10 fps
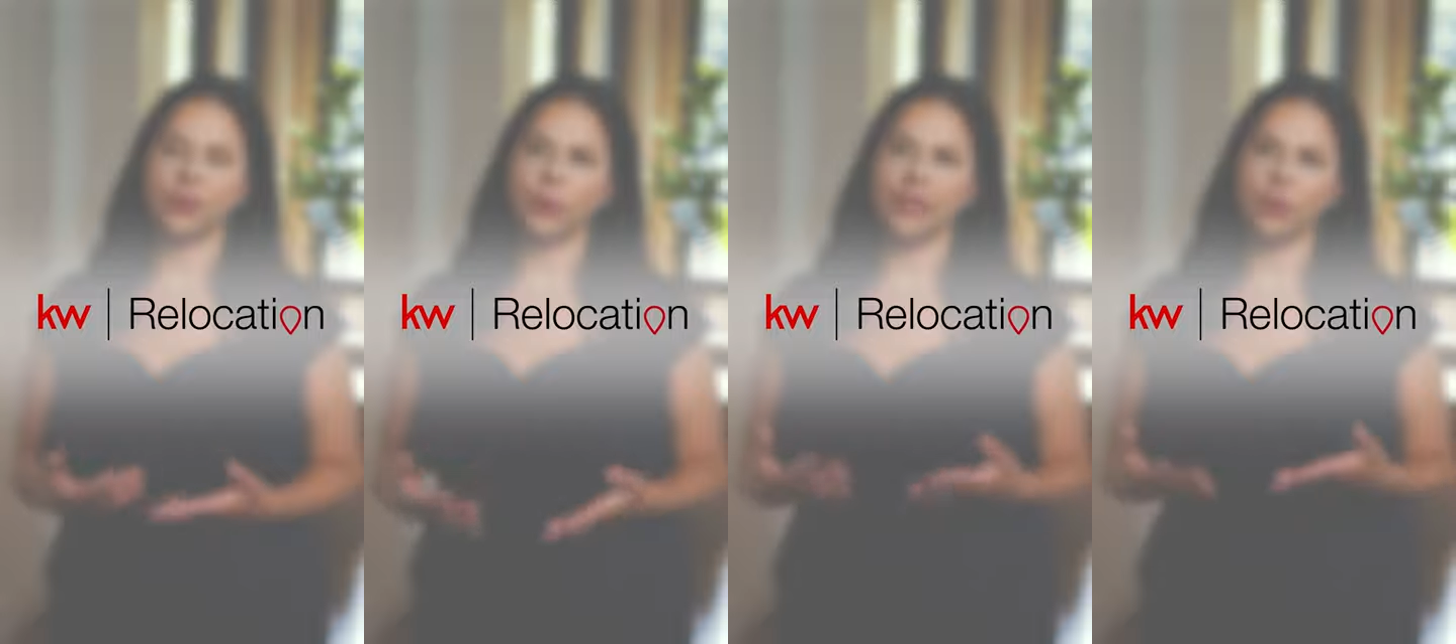
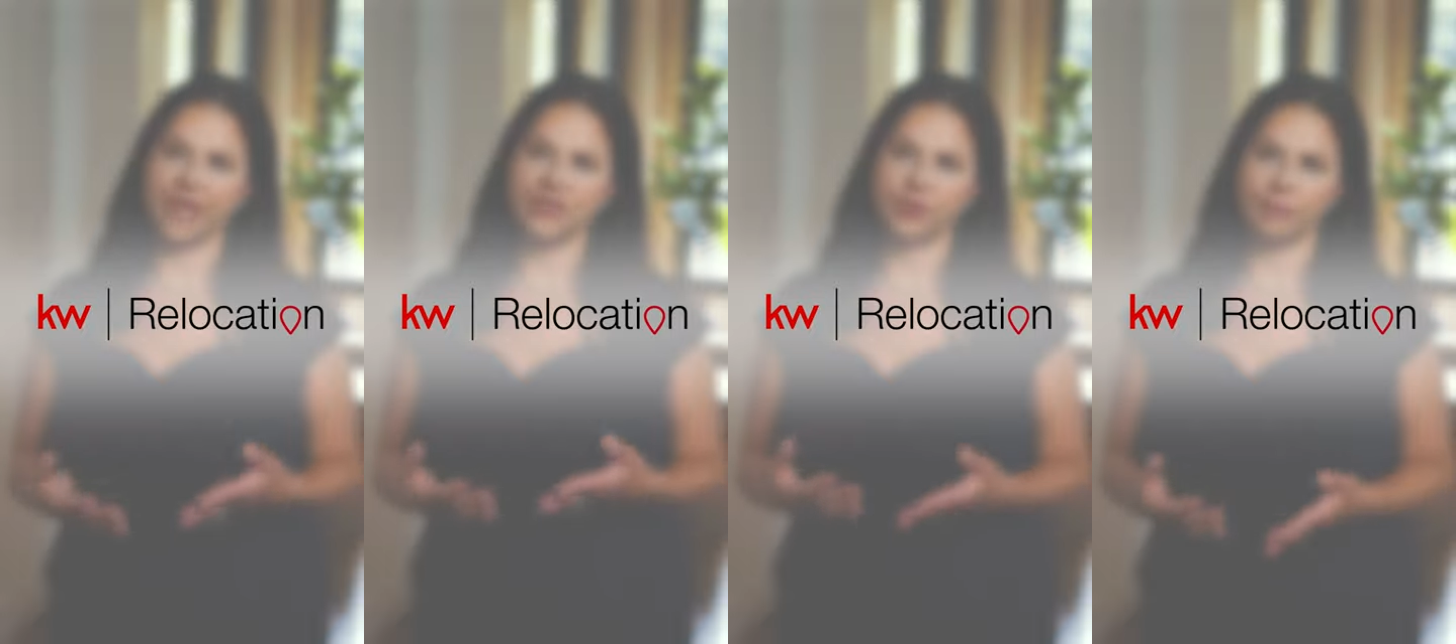The
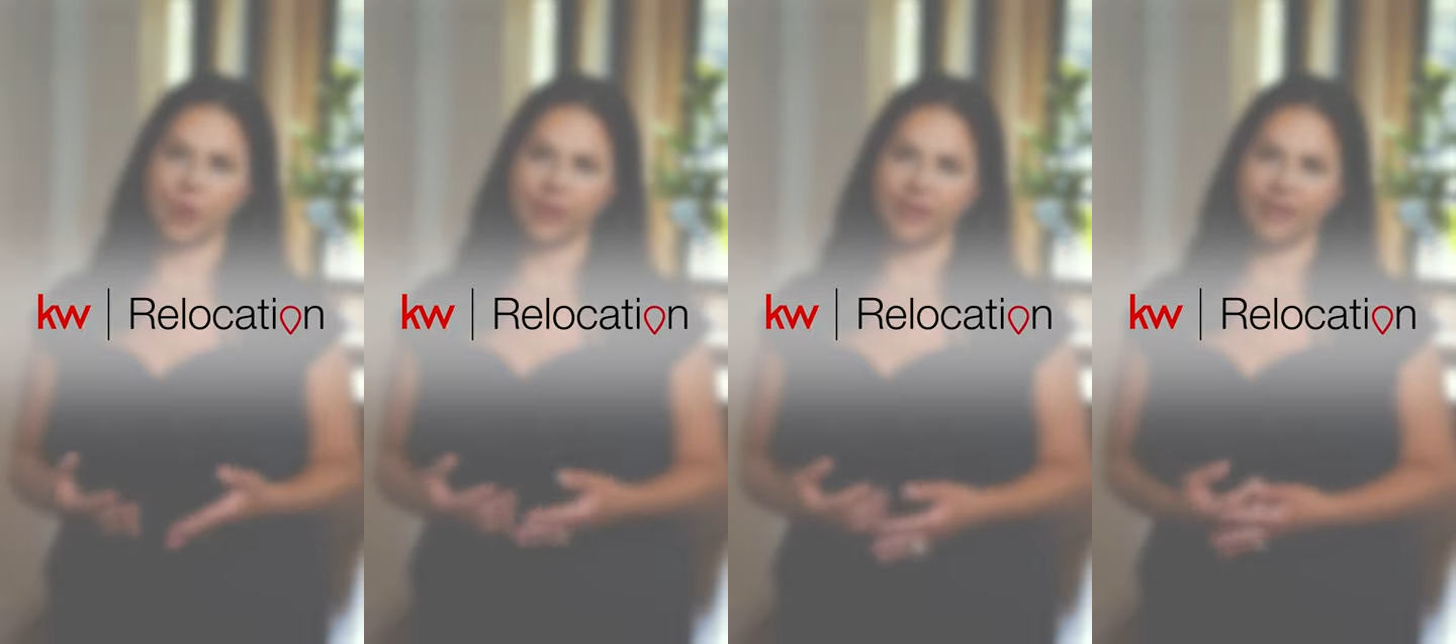relocation
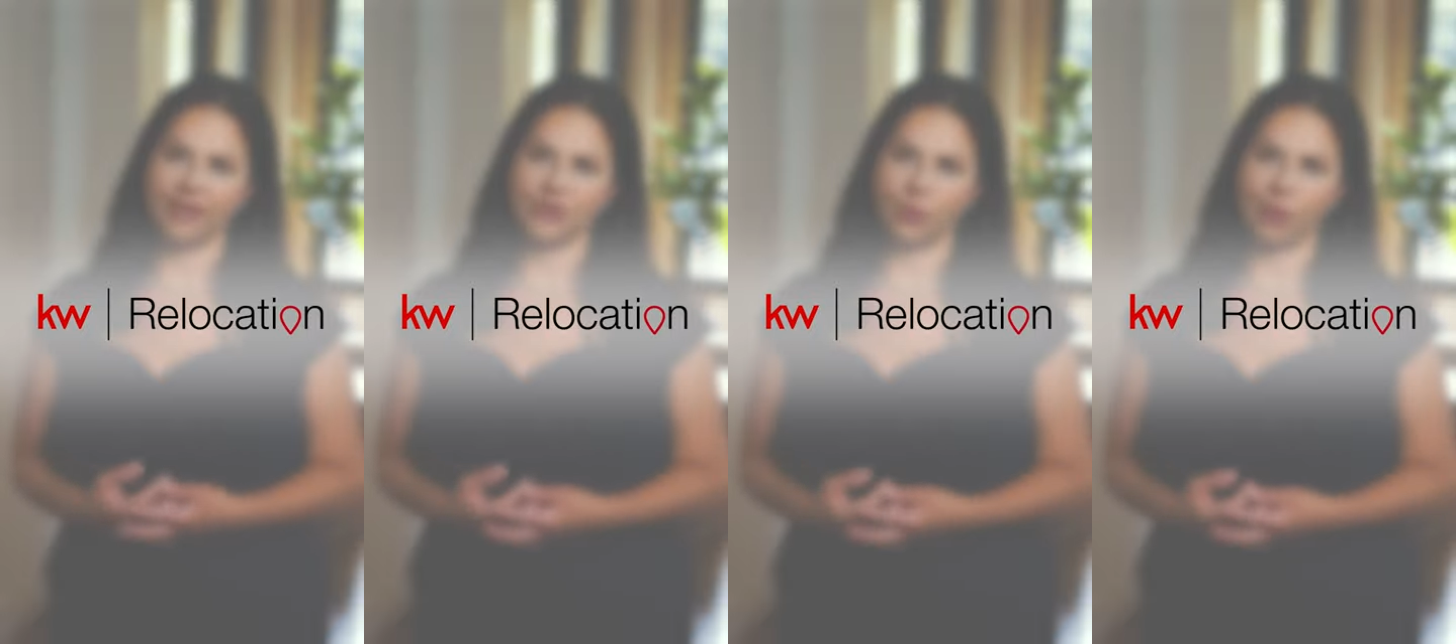market
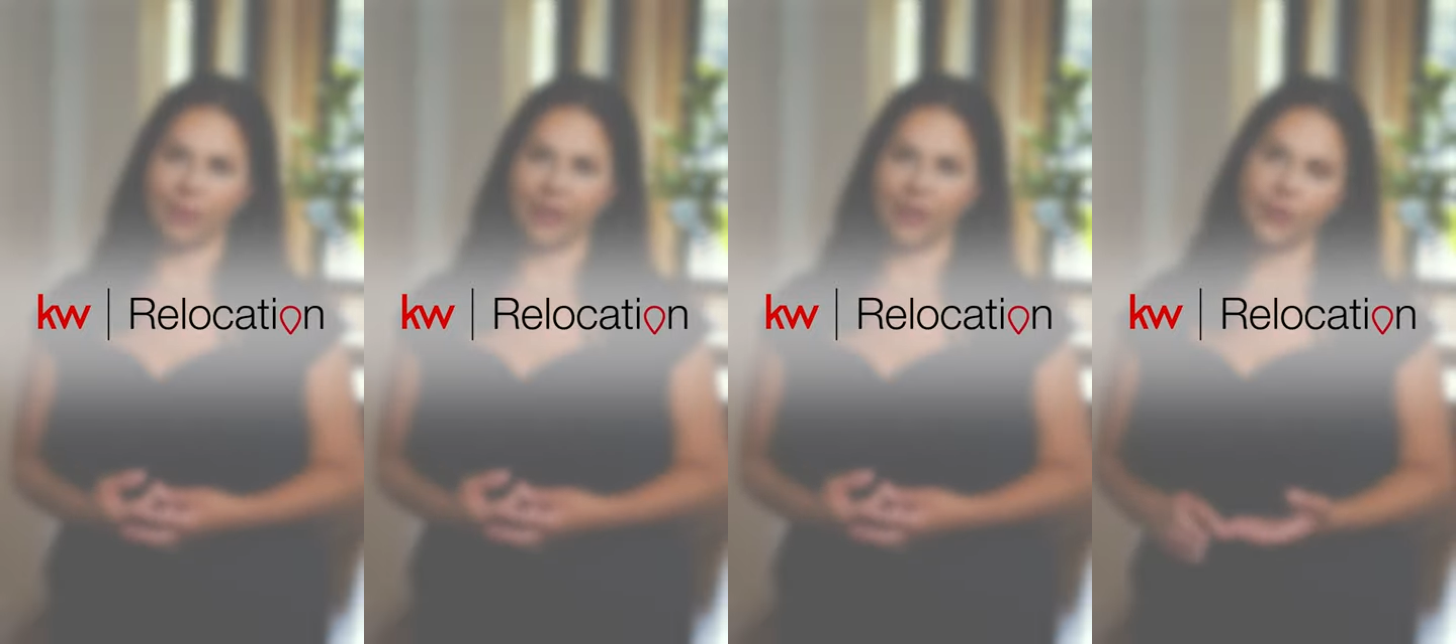is growing.